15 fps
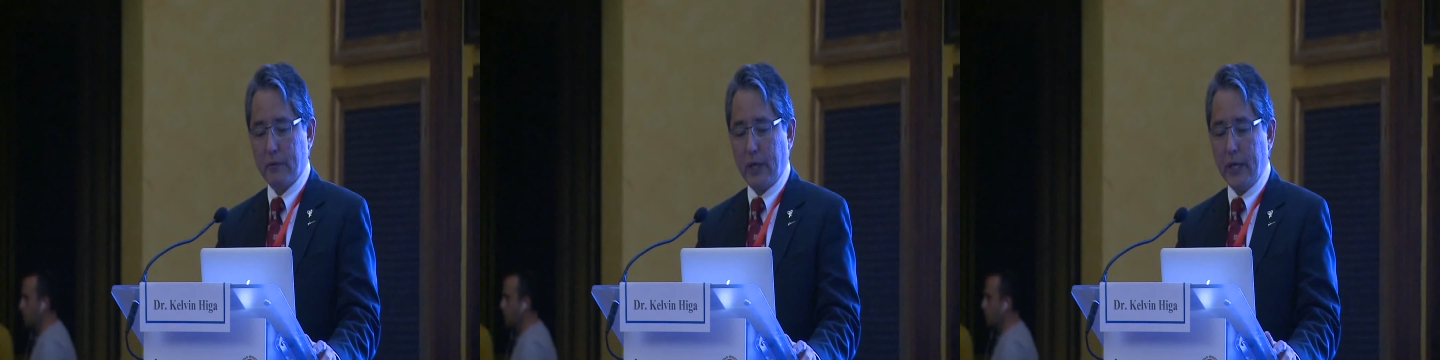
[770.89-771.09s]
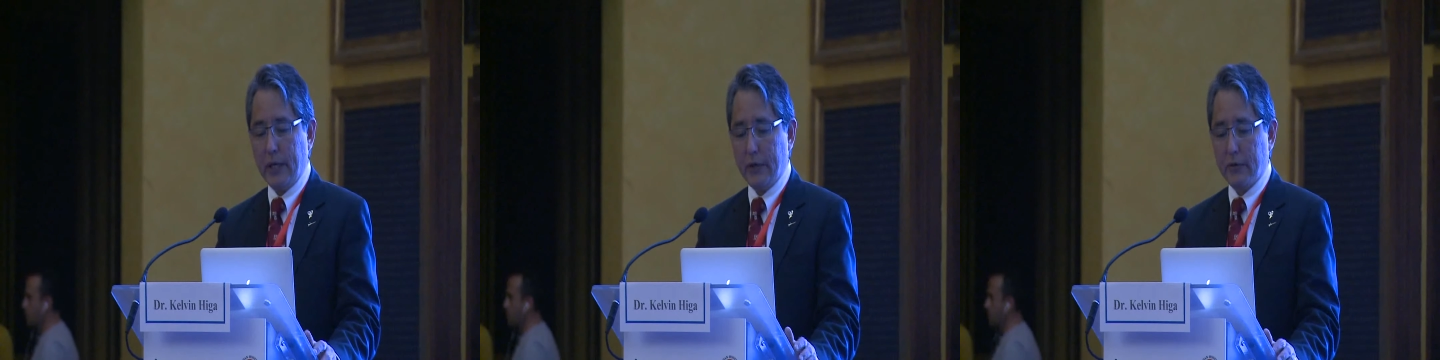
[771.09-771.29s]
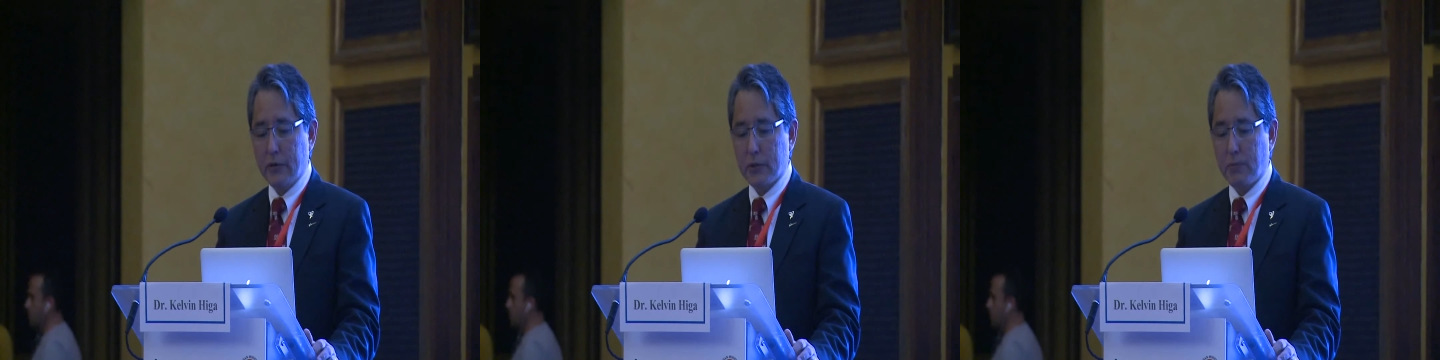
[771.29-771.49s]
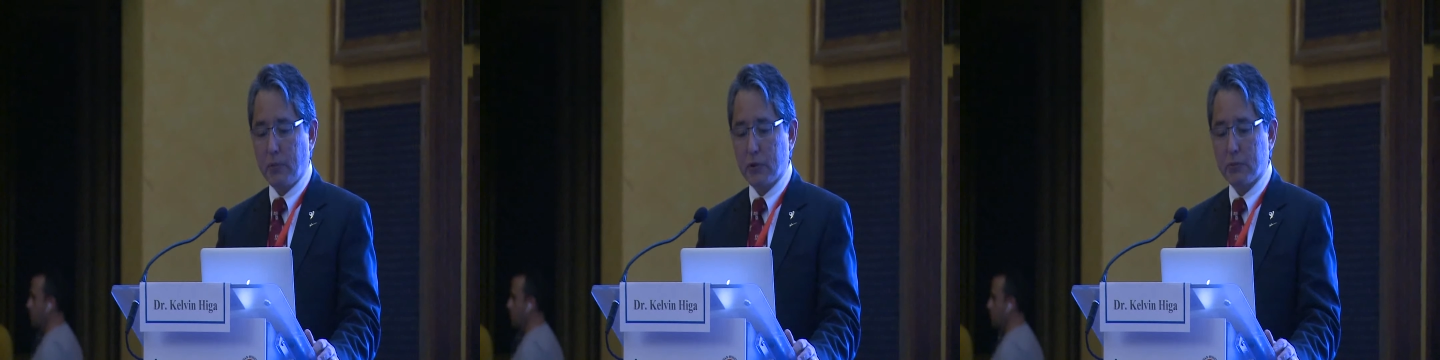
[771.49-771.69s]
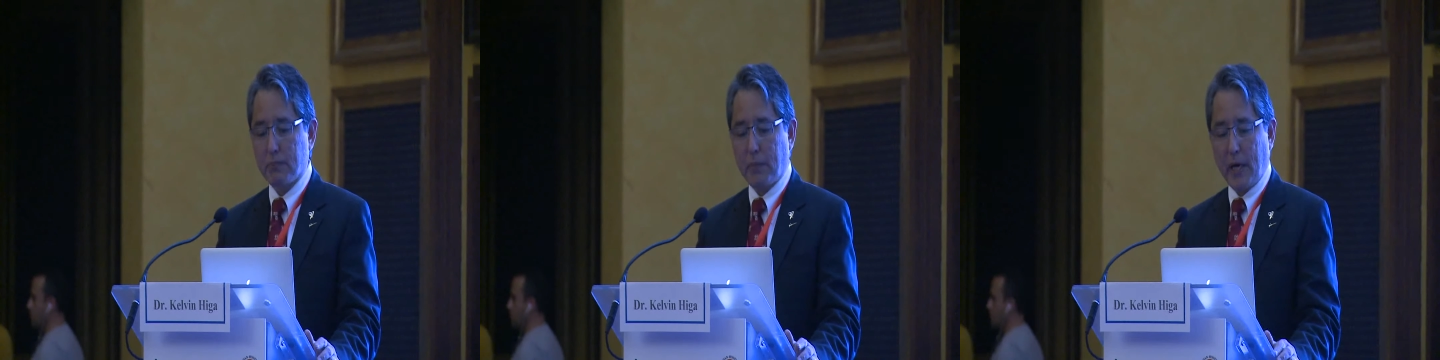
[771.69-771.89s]
8 years
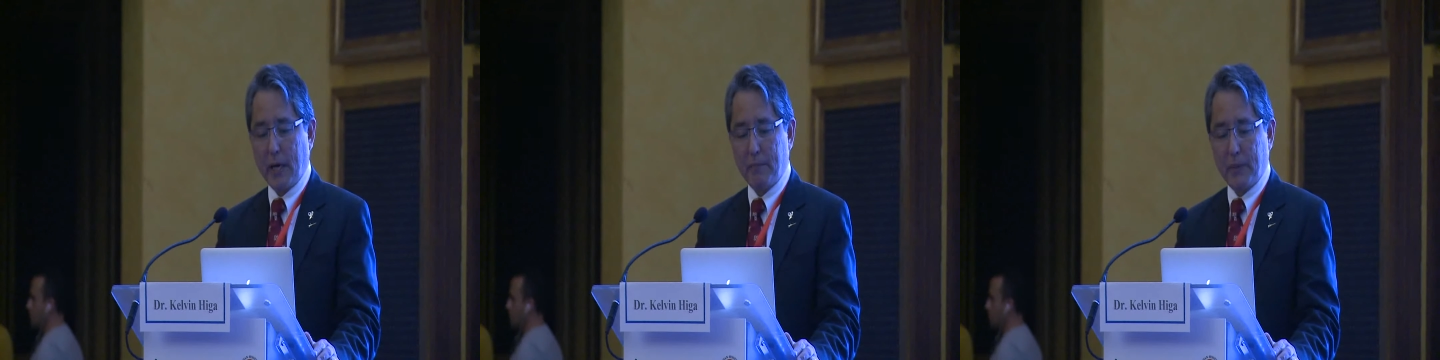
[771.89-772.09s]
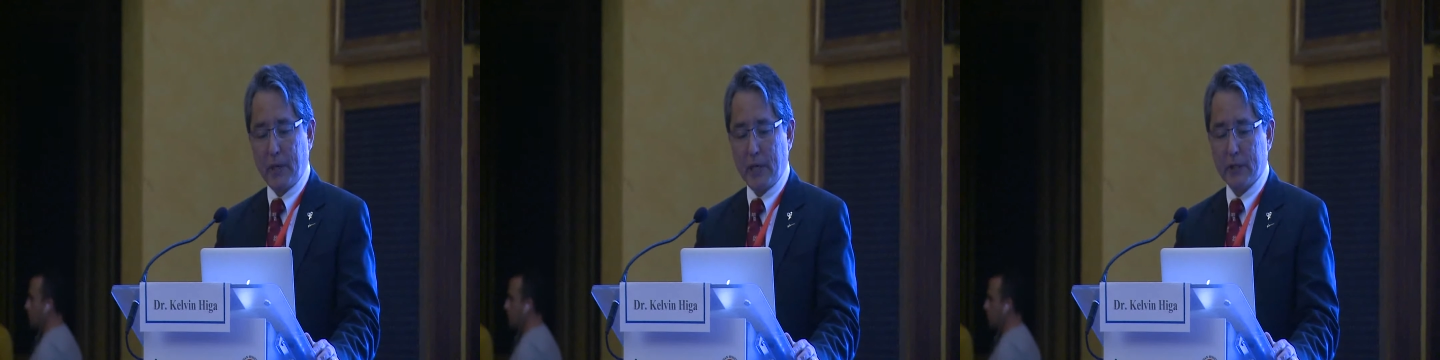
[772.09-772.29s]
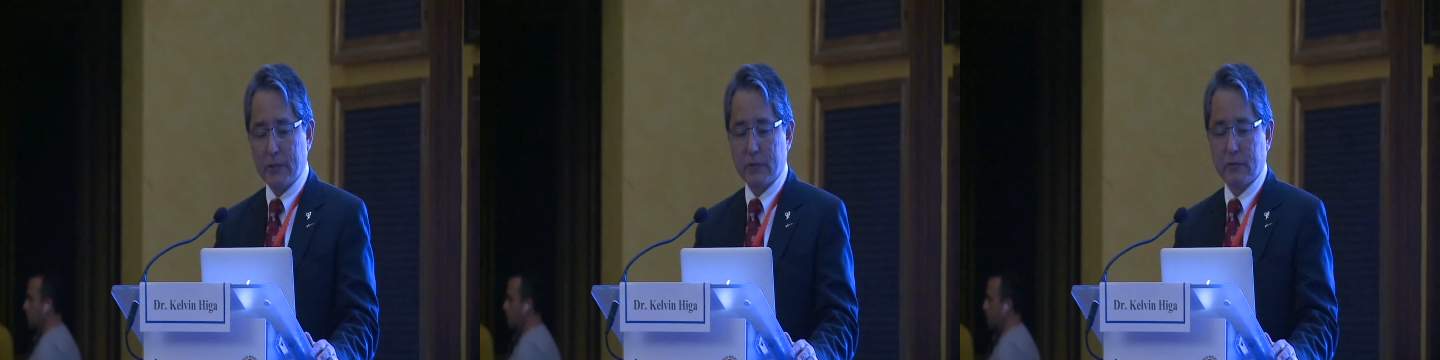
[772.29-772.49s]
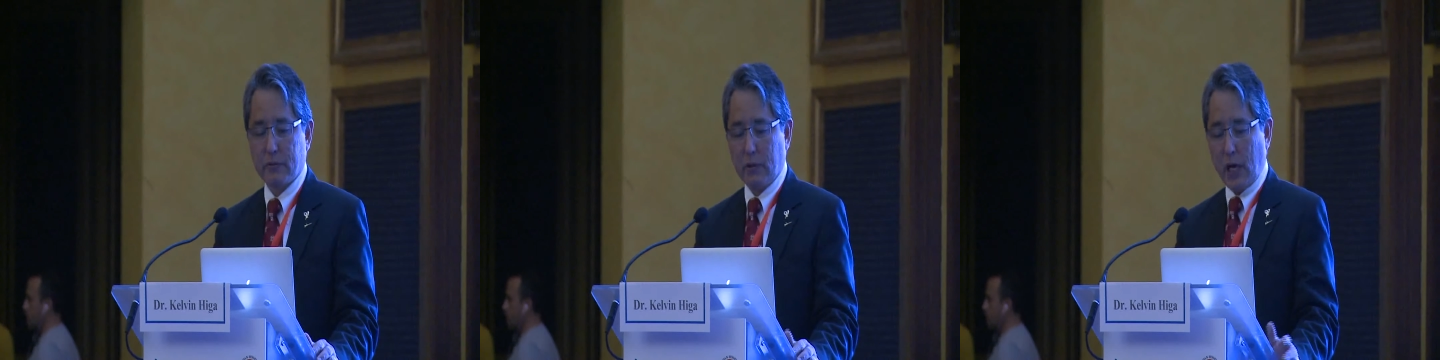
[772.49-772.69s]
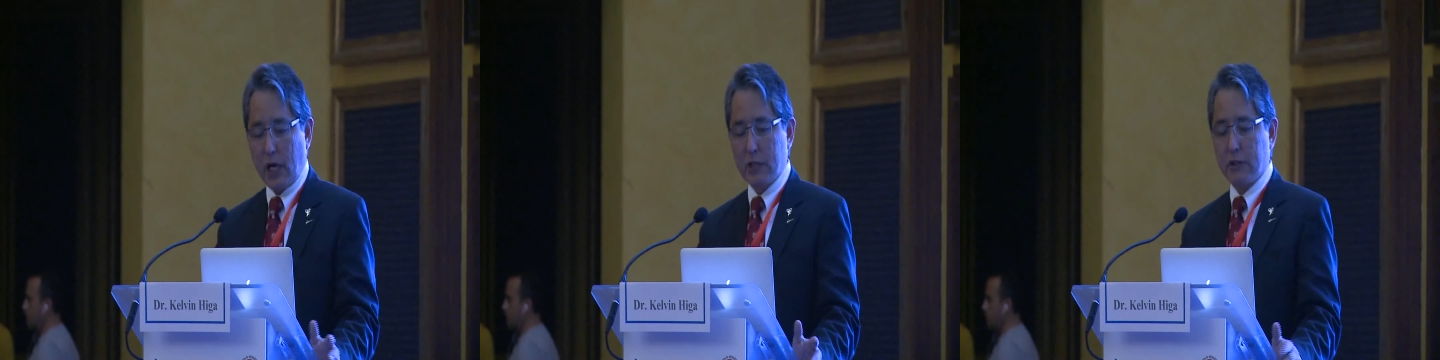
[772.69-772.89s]
post-bypass,
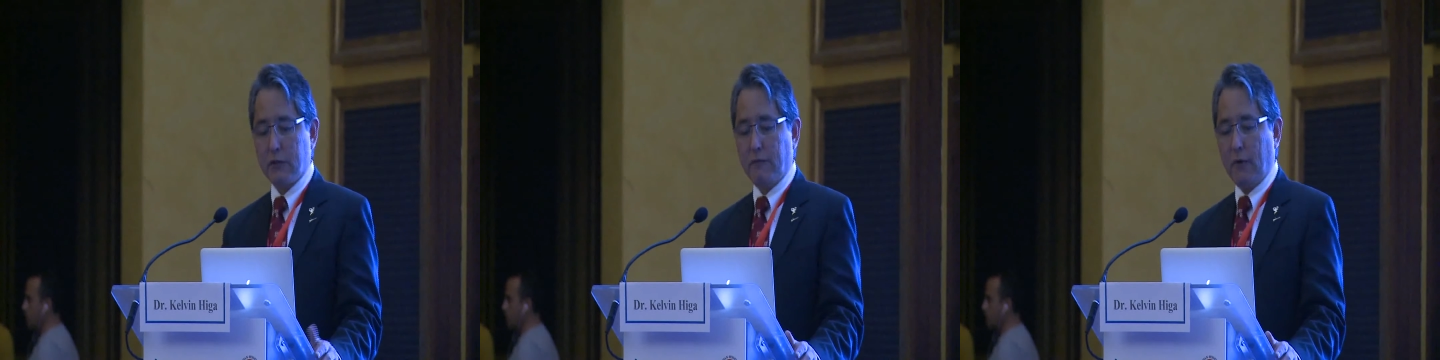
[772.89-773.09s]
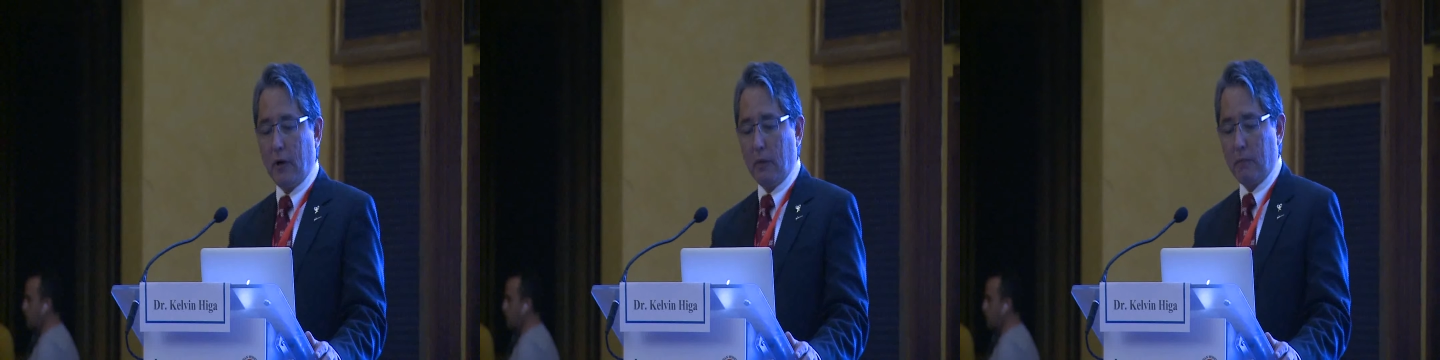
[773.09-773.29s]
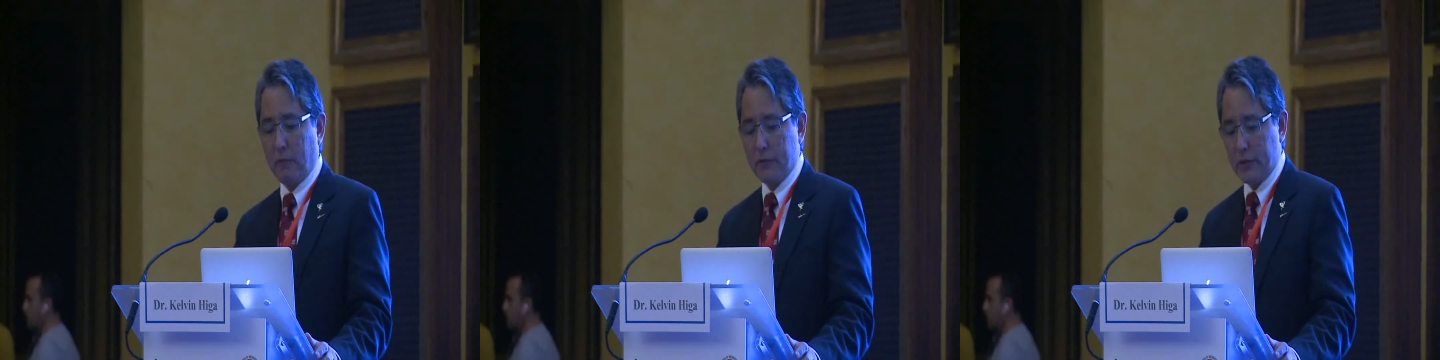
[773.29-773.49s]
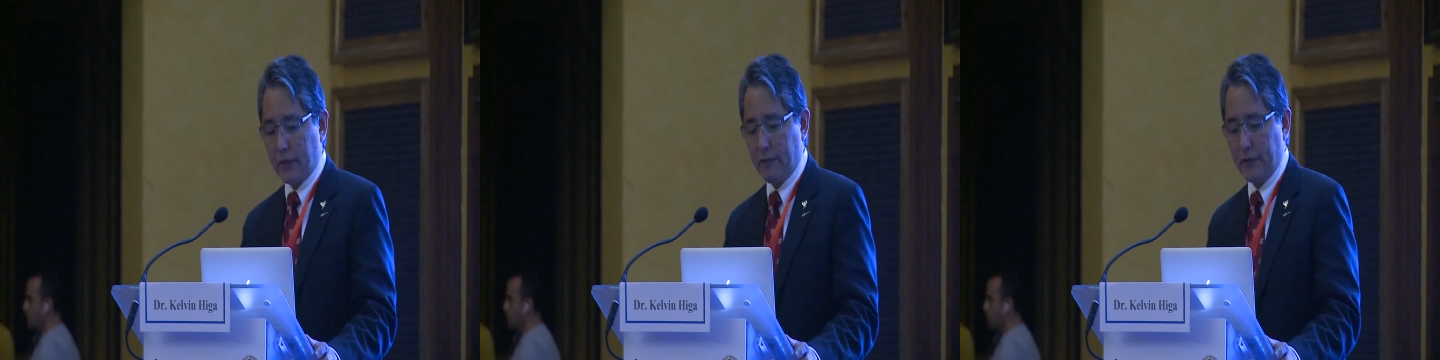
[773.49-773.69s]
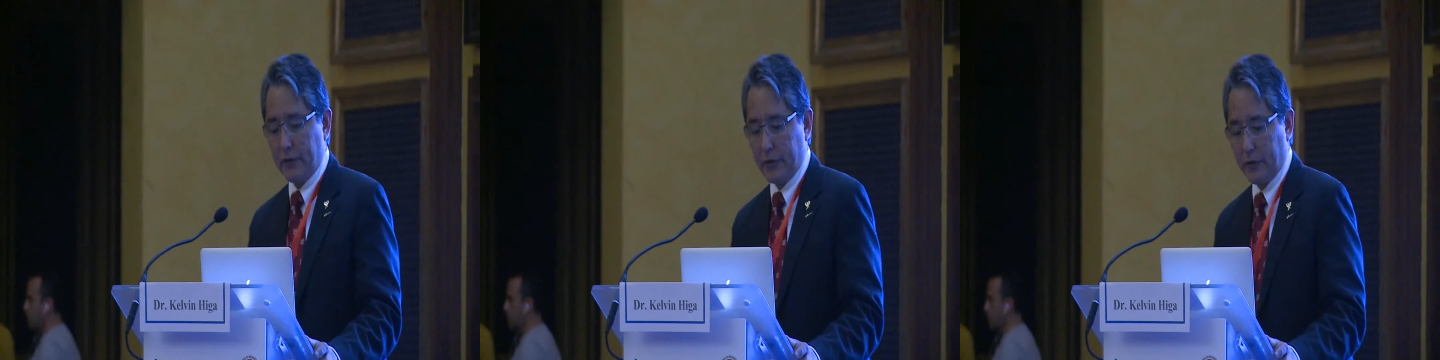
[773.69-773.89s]
loss of pulse for
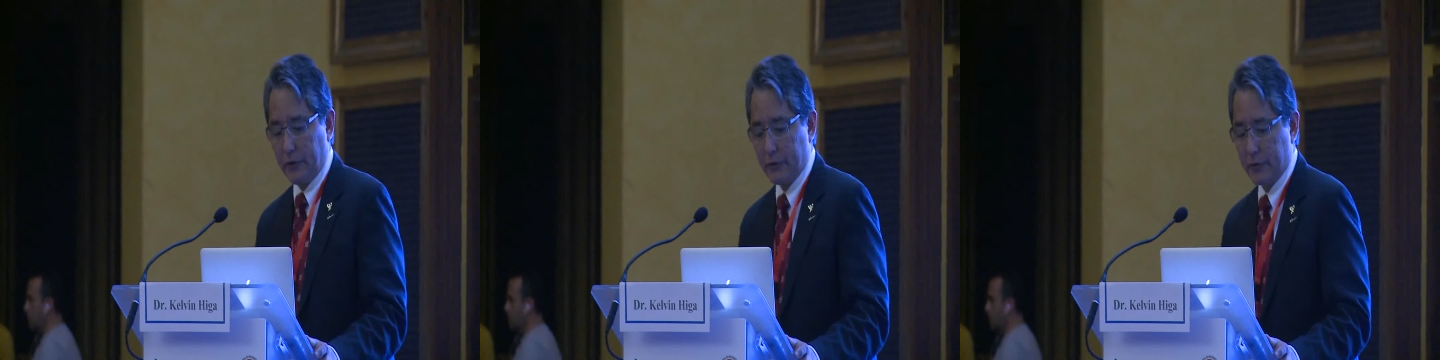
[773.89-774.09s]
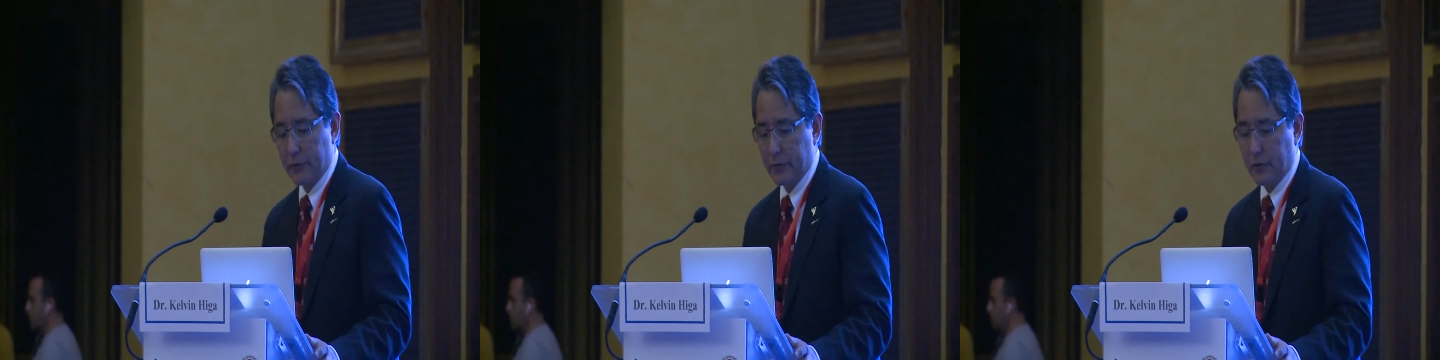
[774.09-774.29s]
7 years,